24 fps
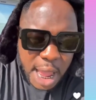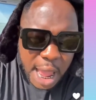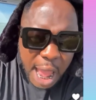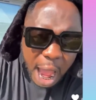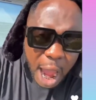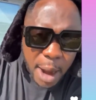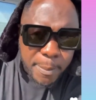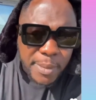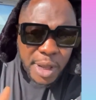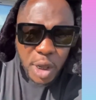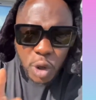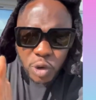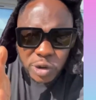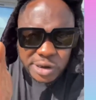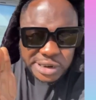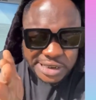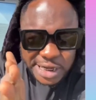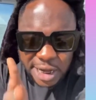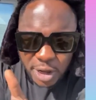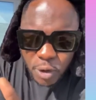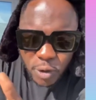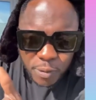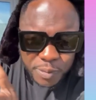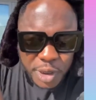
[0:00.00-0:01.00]
I mean, cause
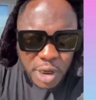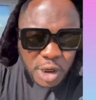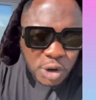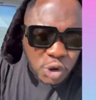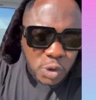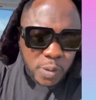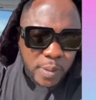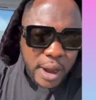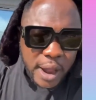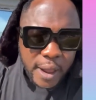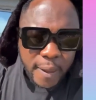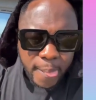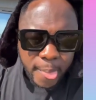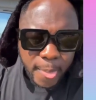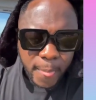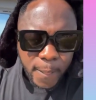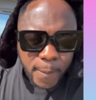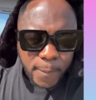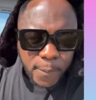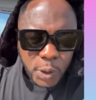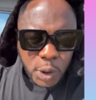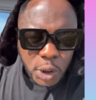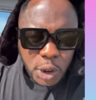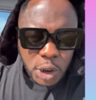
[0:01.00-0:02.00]
I will be a juma.
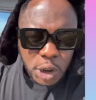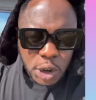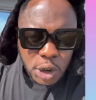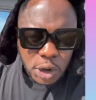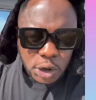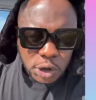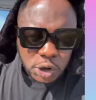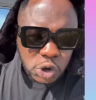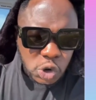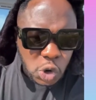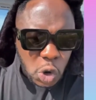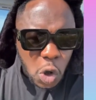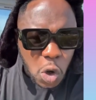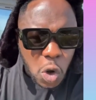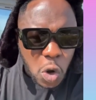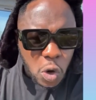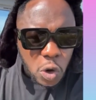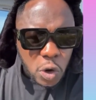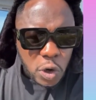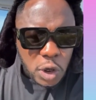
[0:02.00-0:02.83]
So